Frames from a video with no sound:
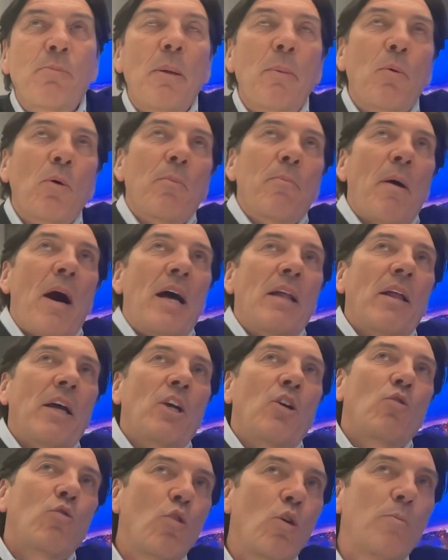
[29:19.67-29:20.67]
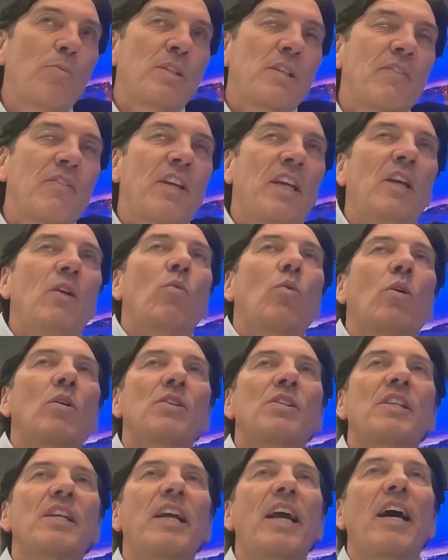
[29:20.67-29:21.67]
People would buy like groups of
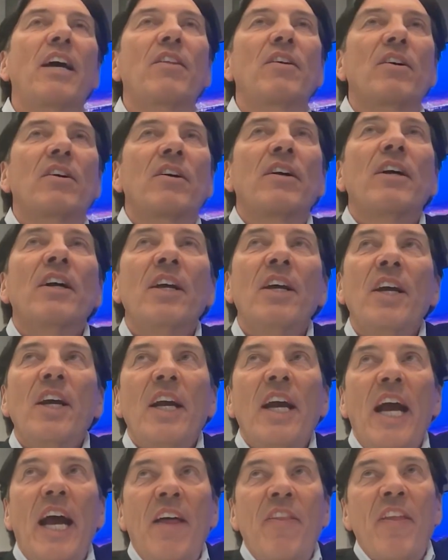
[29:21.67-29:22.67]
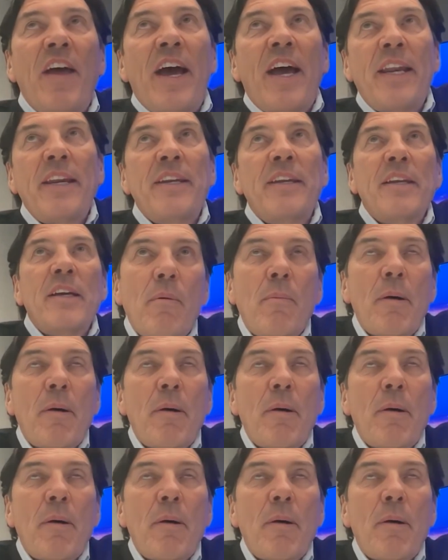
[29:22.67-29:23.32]
keywords together. Yeah. And then